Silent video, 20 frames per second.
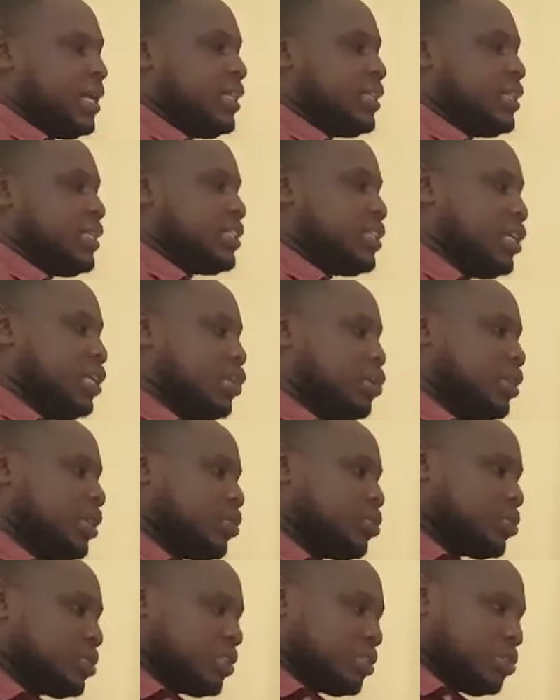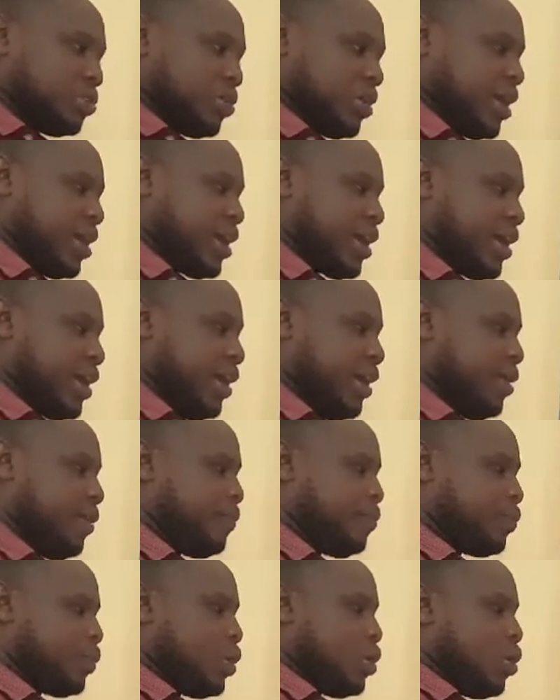They tell you the cross-section area
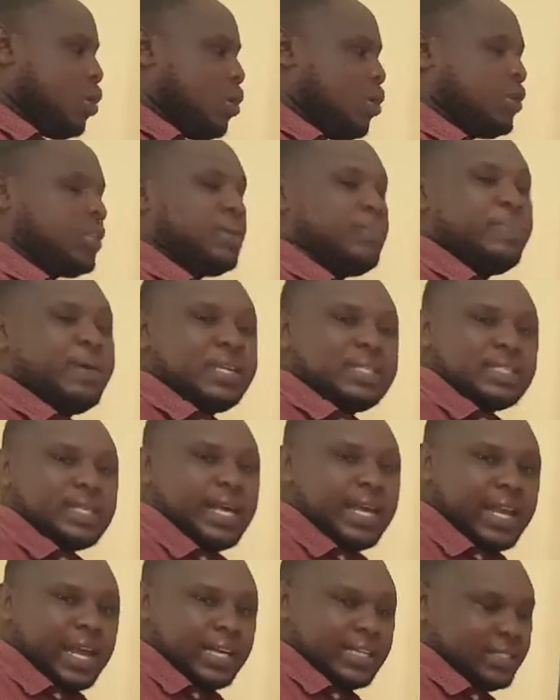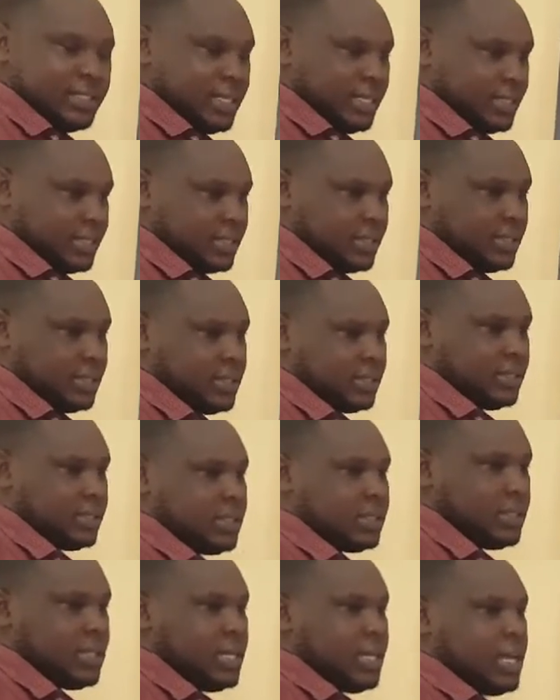or the base area is this,
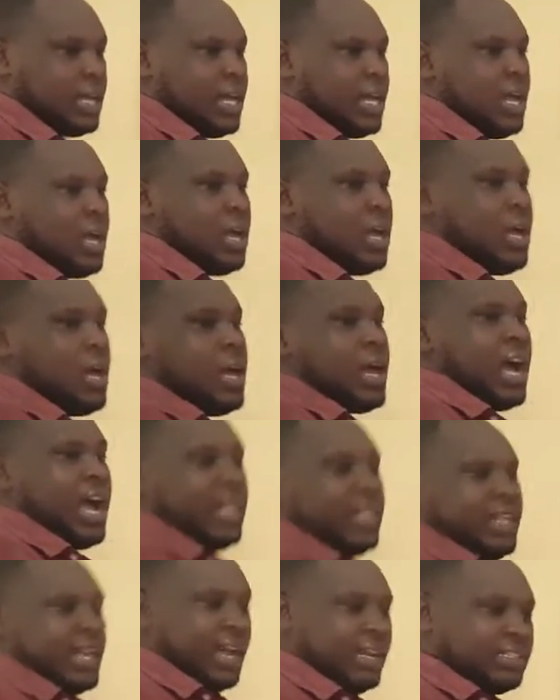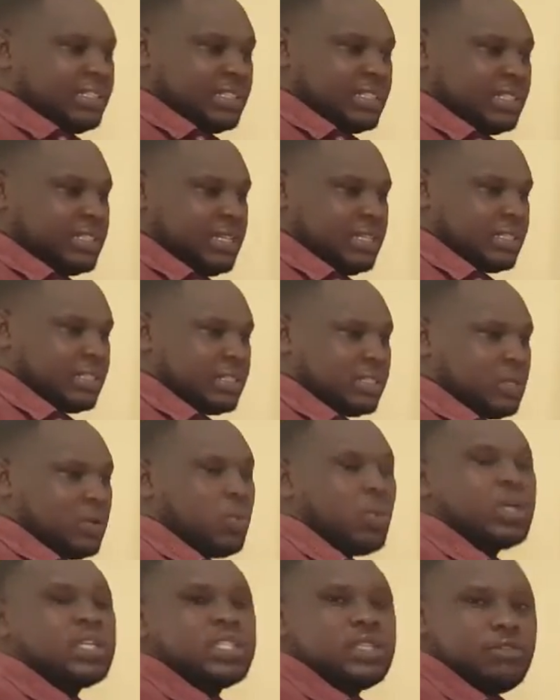and the height is this.
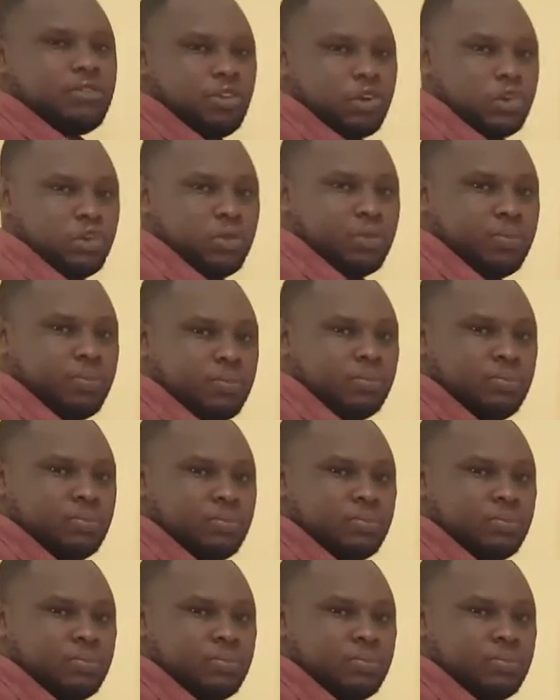What is the volume?